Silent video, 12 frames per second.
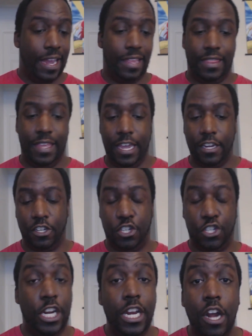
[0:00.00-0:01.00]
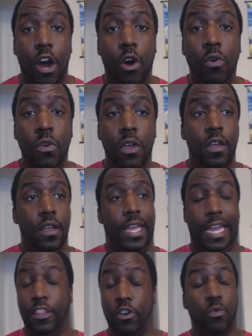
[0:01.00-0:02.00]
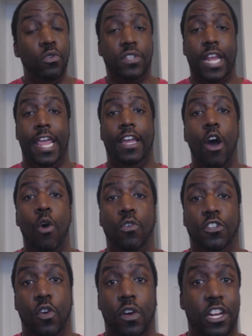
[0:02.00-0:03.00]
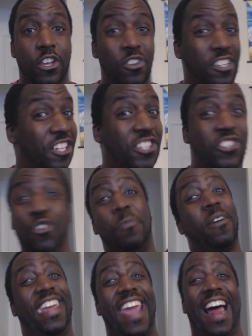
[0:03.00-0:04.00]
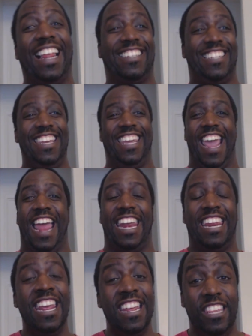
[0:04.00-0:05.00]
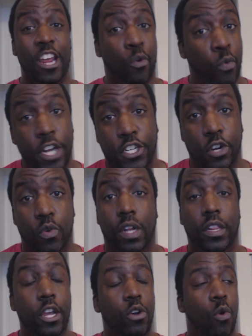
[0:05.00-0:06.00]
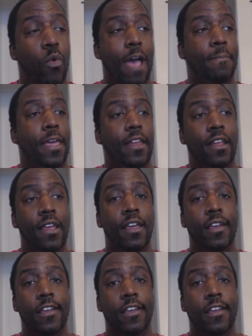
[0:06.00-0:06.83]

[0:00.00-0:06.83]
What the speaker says: And then Shino in the Ryusei-Go was going to use his super galaxy cannon, the original illegal weapon,